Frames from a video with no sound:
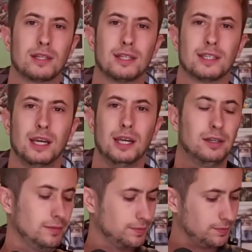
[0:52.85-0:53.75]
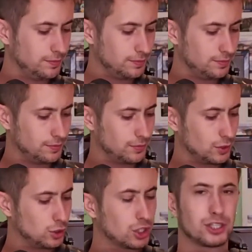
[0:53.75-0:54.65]
it's clean,
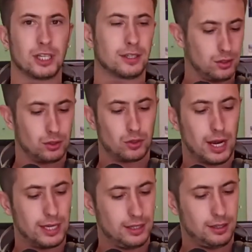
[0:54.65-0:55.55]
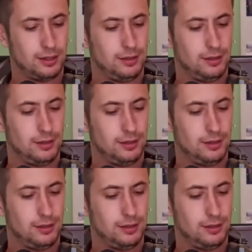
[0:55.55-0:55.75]
you just need to dry it.